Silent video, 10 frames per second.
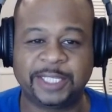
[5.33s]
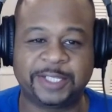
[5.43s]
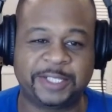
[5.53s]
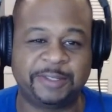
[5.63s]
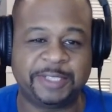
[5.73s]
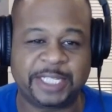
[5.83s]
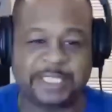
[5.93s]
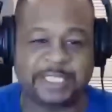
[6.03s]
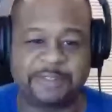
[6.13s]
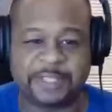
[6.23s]
there's no
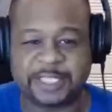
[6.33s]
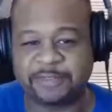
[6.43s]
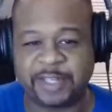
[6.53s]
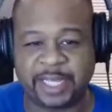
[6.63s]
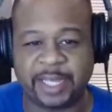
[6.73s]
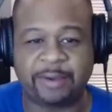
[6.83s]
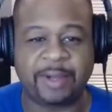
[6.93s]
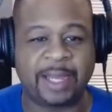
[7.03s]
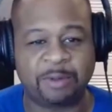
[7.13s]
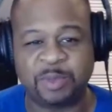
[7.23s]
Jason for this video.
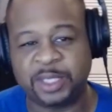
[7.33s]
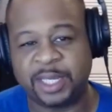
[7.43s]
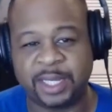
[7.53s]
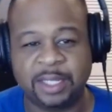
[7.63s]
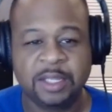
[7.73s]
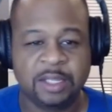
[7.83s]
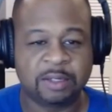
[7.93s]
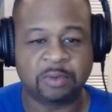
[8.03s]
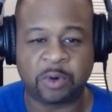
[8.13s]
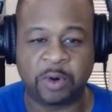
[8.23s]
I will be
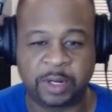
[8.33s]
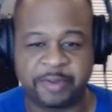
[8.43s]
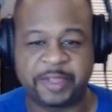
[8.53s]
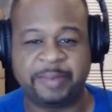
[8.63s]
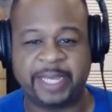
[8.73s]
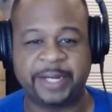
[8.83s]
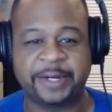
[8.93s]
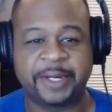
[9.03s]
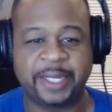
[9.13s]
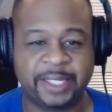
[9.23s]
recording with him
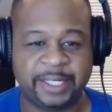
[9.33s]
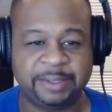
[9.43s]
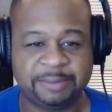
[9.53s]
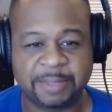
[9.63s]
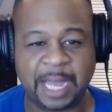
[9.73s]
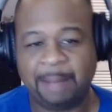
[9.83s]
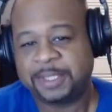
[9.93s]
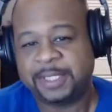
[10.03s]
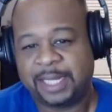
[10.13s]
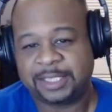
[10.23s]
later. He
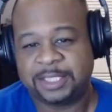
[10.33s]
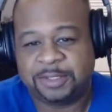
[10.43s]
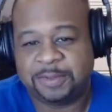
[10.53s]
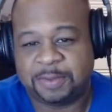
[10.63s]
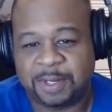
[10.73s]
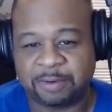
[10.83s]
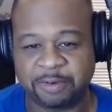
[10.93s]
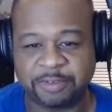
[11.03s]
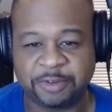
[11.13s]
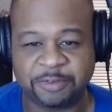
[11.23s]
opted not to do a
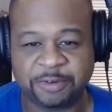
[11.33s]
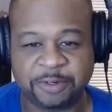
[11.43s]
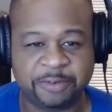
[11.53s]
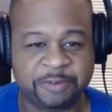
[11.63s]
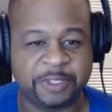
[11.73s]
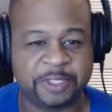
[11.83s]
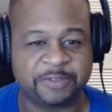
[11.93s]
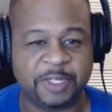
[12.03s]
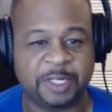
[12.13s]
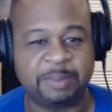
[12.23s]
review for this
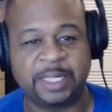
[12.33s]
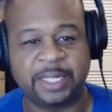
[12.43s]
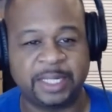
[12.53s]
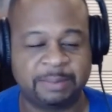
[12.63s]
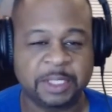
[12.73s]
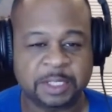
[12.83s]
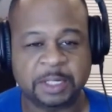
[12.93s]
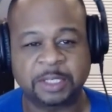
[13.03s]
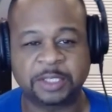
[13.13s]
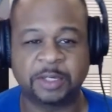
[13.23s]
film.
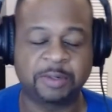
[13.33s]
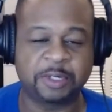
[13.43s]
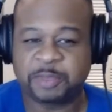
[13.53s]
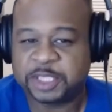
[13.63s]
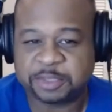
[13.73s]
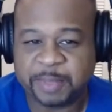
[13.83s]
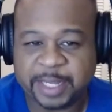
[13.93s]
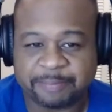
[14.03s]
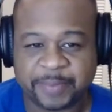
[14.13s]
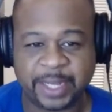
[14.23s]
So it'll be just
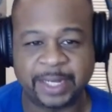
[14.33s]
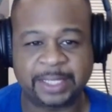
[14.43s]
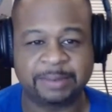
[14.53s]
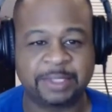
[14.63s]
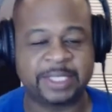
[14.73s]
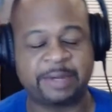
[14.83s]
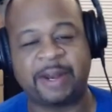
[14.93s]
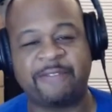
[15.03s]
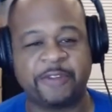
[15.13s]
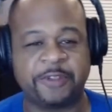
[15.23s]
me. So I say
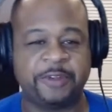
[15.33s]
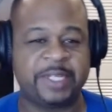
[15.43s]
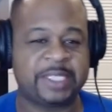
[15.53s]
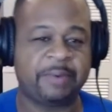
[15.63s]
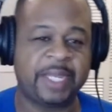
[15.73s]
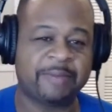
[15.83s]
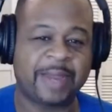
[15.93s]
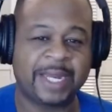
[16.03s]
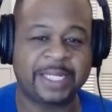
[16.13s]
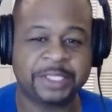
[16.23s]
without further ado, I say we get
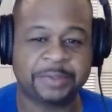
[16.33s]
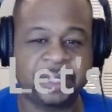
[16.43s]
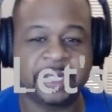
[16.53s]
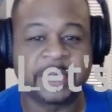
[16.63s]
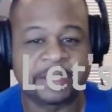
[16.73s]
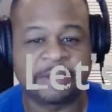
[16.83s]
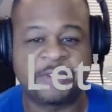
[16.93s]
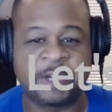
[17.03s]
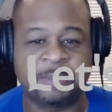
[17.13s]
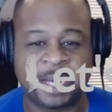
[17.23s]
right into it. The
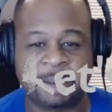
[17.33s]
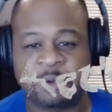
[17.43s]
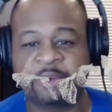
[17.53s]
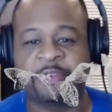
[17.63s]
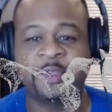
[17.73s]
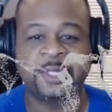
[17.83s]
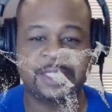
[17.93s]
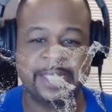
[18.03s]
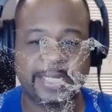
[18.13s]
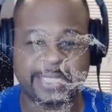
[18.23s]
film that I'm reviewing
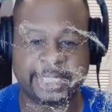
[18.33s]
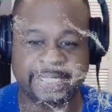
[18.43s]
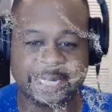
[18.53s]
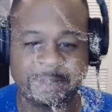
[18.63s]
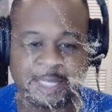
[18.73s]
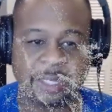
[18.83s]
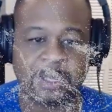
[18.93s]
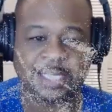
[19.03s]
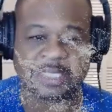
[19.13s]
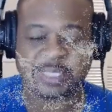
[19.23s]
today is actually going to be The
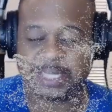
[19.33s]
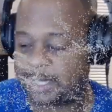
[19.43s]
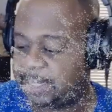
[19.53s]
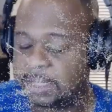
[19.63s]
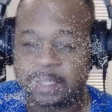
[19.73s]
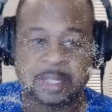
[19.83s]
Lost City,